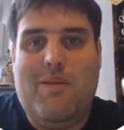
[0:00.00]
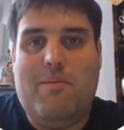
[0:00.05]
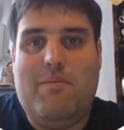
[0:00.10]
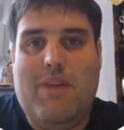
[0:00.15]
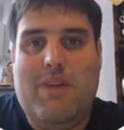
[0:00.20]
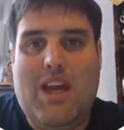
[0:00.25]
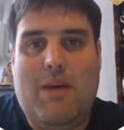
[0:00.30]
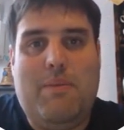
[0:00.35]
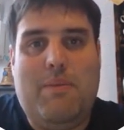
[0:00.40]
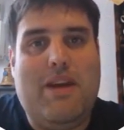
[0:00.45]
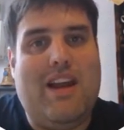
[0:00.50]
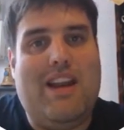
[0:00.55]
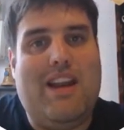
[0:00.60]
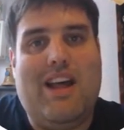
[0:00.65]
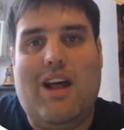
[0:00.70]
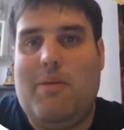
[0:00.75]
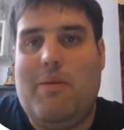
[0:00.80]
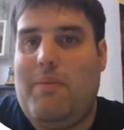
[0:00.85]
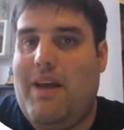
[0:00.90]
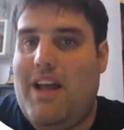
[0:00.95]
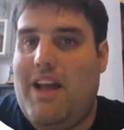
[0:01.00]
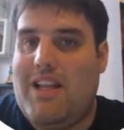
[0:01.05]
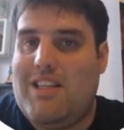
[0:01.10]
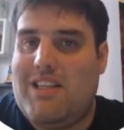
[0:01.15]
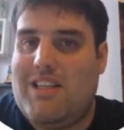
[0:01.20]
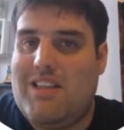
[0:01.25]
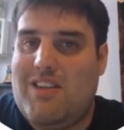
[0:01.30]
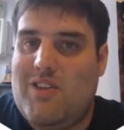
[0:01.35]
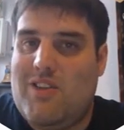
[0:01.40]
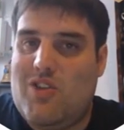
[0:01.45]
maybe a little
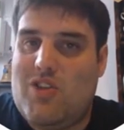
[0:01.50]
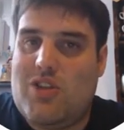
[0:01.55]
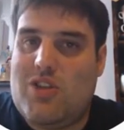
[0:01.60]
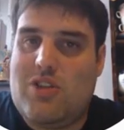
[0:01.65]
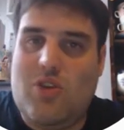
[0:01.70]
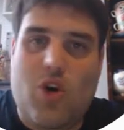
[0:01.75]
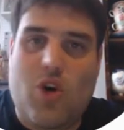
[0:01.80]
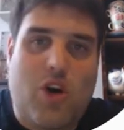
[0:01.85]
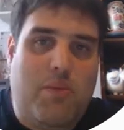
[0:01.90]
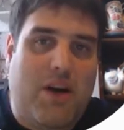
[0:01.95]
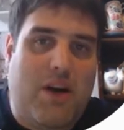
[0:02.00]
bit stuck